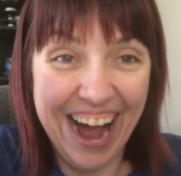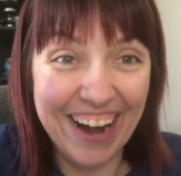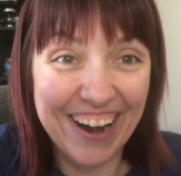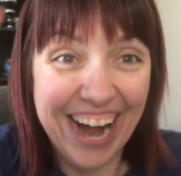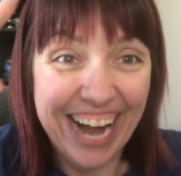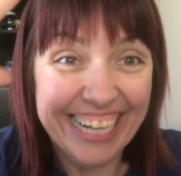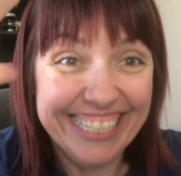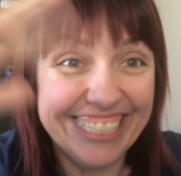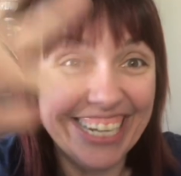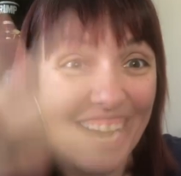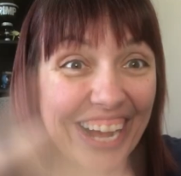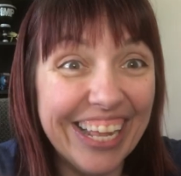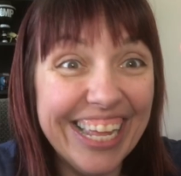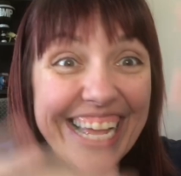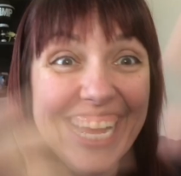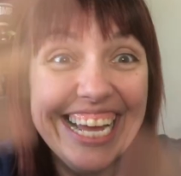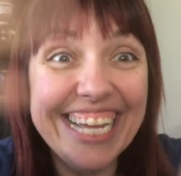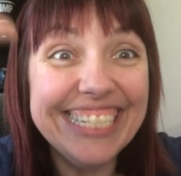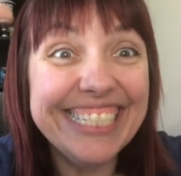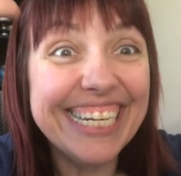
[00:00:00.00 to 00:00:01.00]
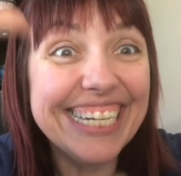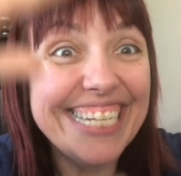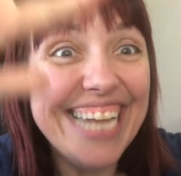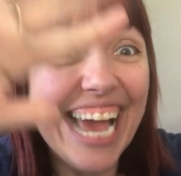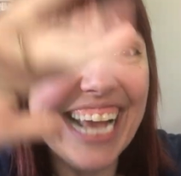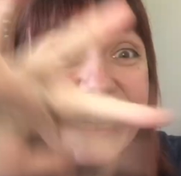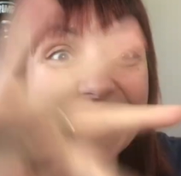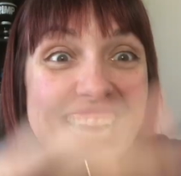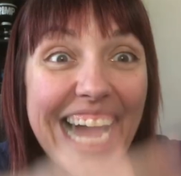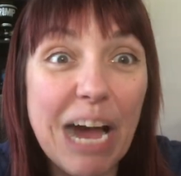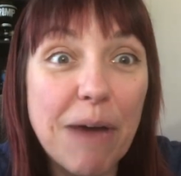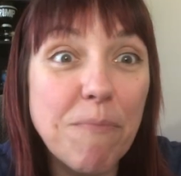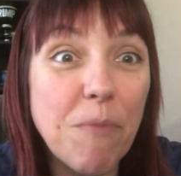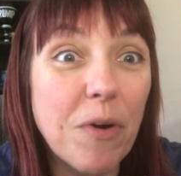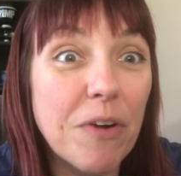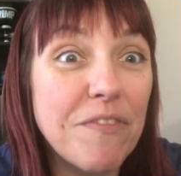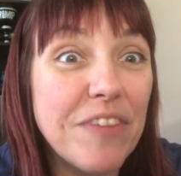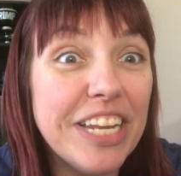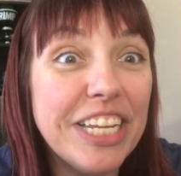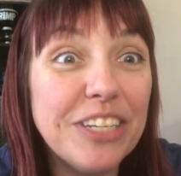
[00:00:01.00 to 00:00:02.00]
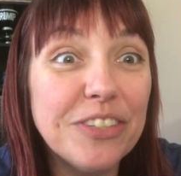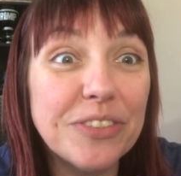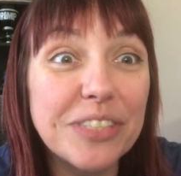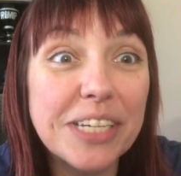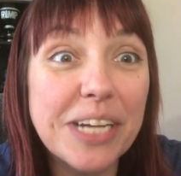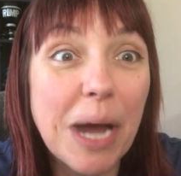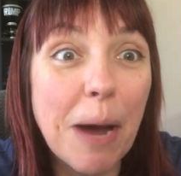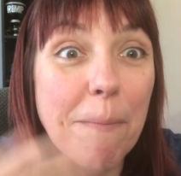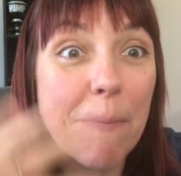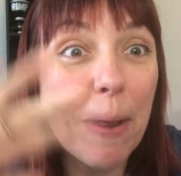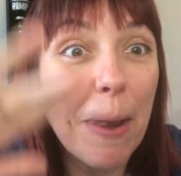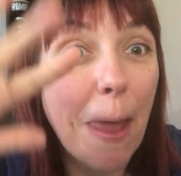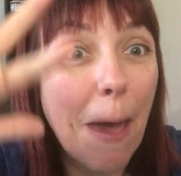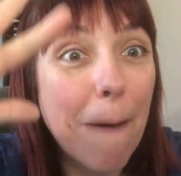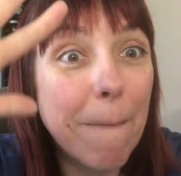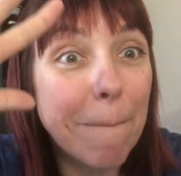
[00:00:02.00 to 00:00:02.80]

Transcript: all right, y'all. Till next time, more videos are coming.